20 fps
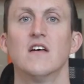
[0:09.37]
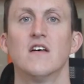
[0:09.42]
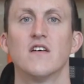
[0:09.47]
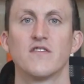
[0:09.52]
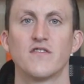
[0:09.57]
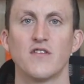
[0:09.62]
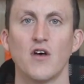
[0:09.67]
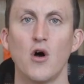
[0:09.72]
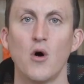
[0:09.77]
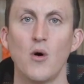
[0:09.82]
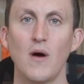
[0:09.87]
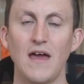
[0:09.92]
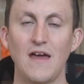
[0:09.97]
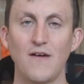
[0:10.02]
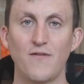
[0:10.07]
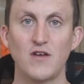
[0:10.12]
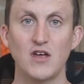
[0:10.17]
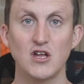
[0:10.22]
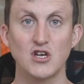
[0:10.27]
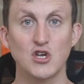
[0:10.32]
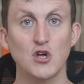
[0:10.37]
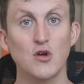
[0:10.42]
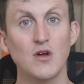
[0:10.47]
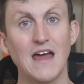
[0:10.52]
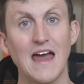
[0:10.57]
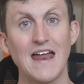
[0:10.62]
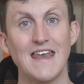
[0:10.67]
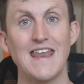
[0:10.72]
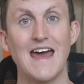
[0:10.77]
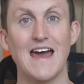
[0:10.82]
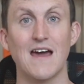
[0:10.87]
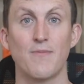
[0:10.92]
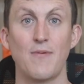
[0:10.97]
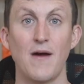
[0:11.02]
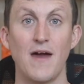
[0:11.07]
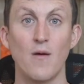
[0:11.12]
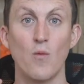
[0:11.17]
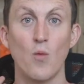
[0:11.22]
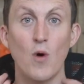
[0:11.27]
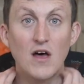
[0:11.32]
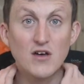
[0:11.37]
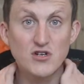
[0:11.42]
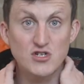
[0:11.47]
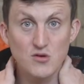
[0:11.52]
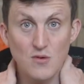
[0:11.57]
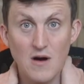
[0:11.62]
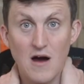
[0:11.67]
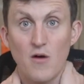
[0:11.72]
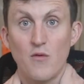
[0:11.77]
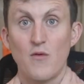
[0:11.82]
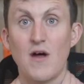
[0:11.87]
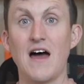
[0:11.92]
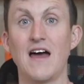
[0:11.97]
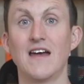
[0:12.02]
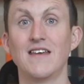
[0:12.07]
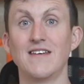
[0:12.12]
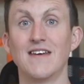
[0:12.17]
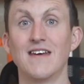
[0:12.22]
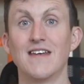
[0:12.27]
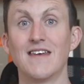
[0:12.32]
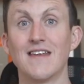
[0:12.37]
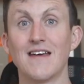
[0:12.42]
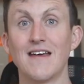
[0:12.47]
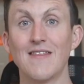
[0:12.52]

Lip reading: So if you do get neck pain whilst you're out riding,